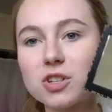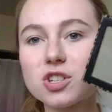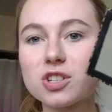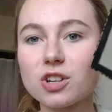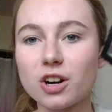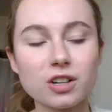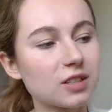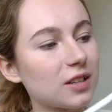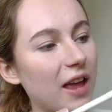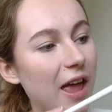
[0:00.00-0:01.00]
much
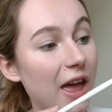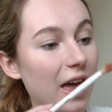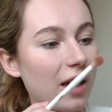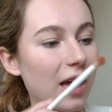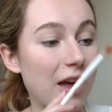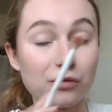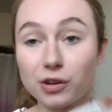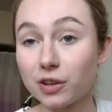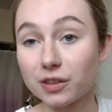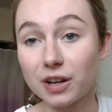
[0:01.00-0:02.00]
start
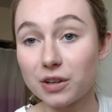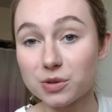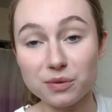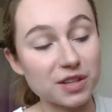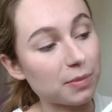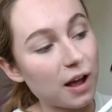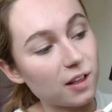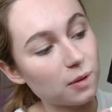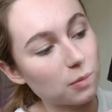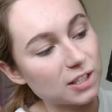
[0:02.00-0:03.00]
every look that I use with this
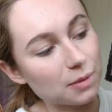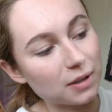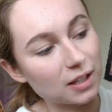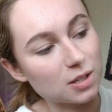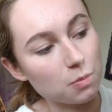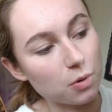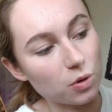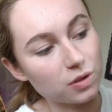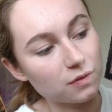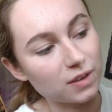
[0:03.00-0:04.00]
palette by dipping into
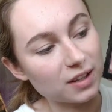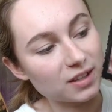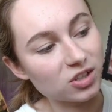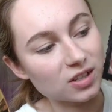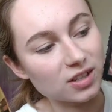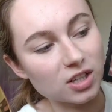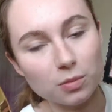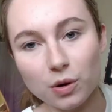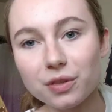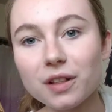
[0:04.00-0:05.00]
both of these just because
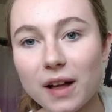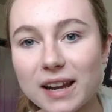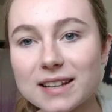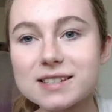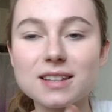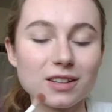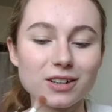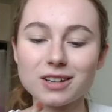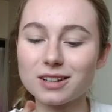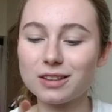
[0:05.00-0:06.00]
they're both the lightest and
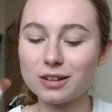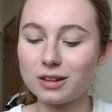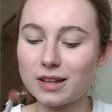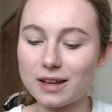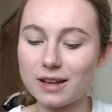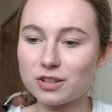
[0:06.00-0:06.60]
they're a good little